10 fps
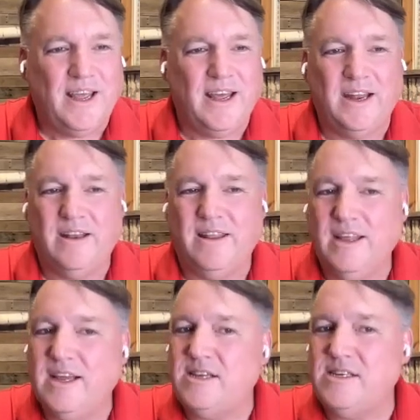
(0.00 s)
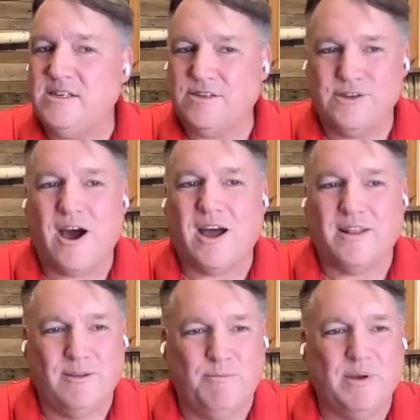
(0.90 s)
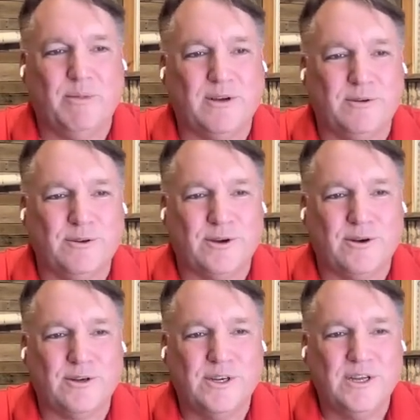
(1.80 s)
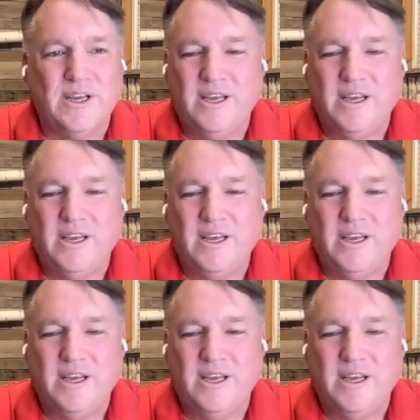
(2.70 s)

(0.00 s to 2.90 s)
And this is not the biblical church